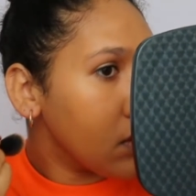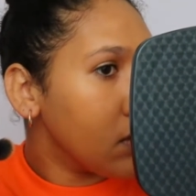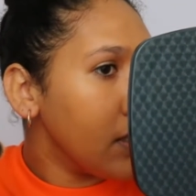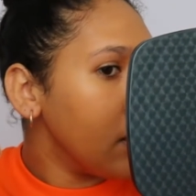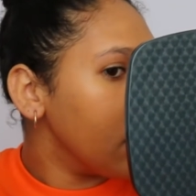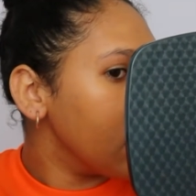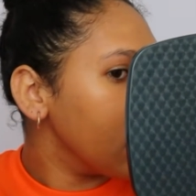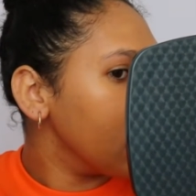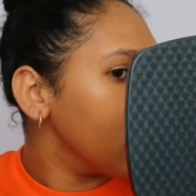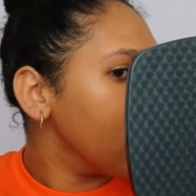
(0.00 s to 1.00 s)
Like
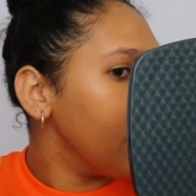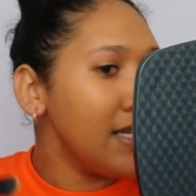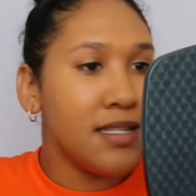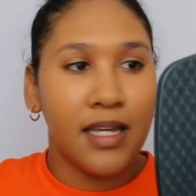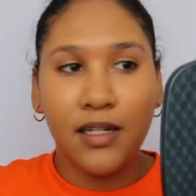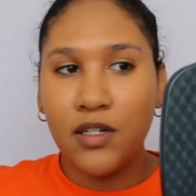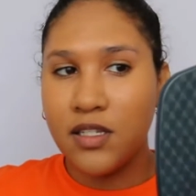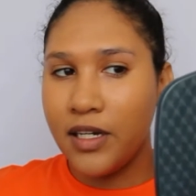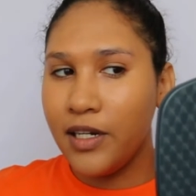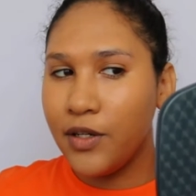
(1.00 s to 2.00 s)
my skin looks
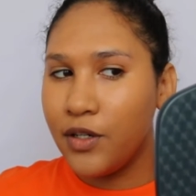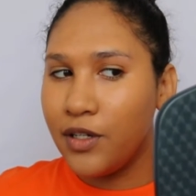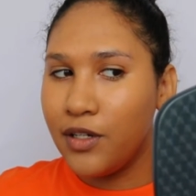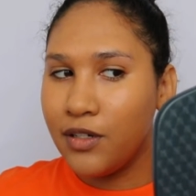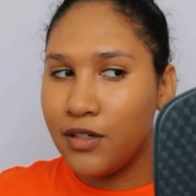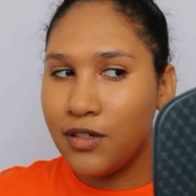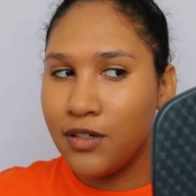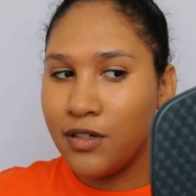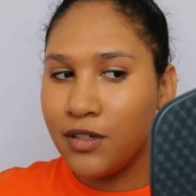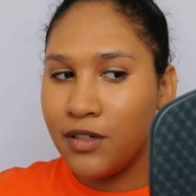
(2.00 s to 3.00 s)
really good.
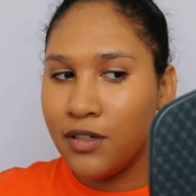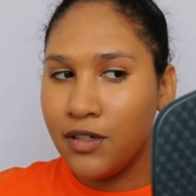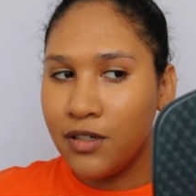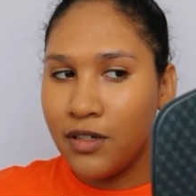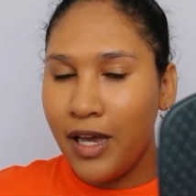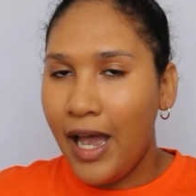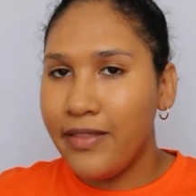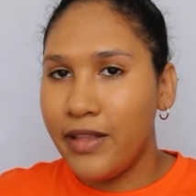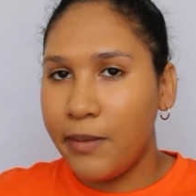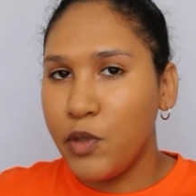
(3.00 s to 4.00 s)

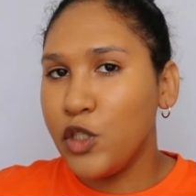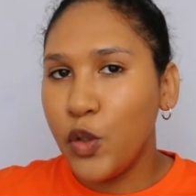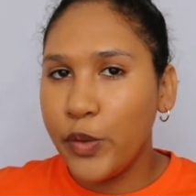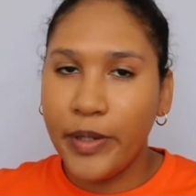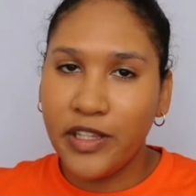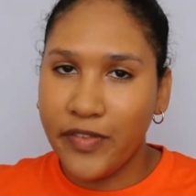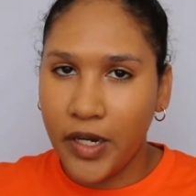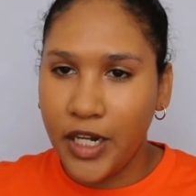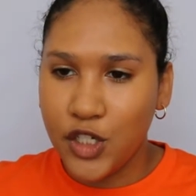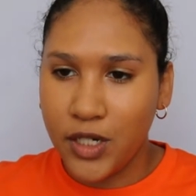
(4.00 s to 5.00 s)
And I'm not talking about the
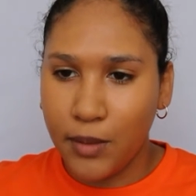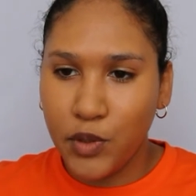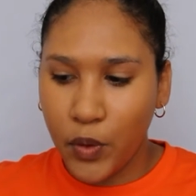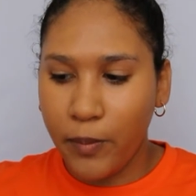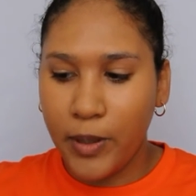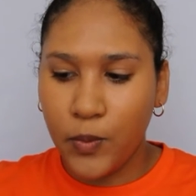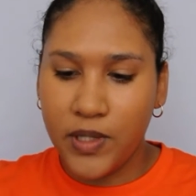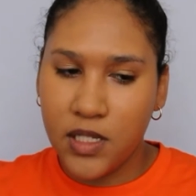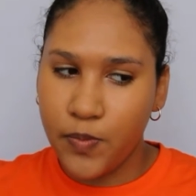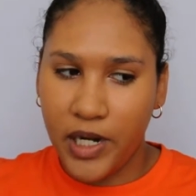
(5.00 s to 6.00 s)
foundation. I'm talking about with
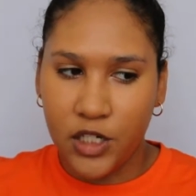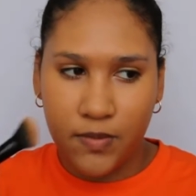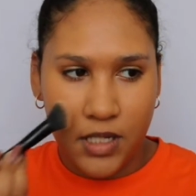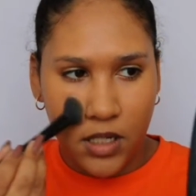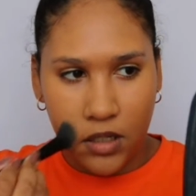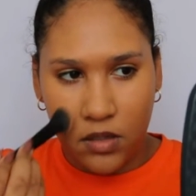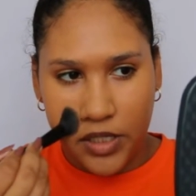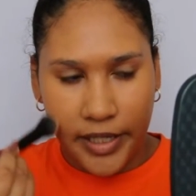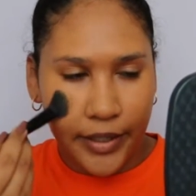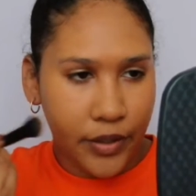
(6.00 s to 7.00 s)
this brush. My skin looks
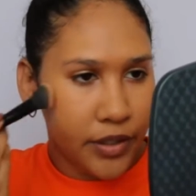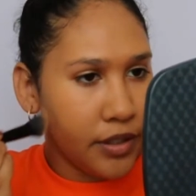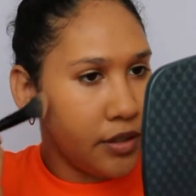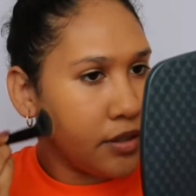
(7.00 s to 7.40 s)
really good.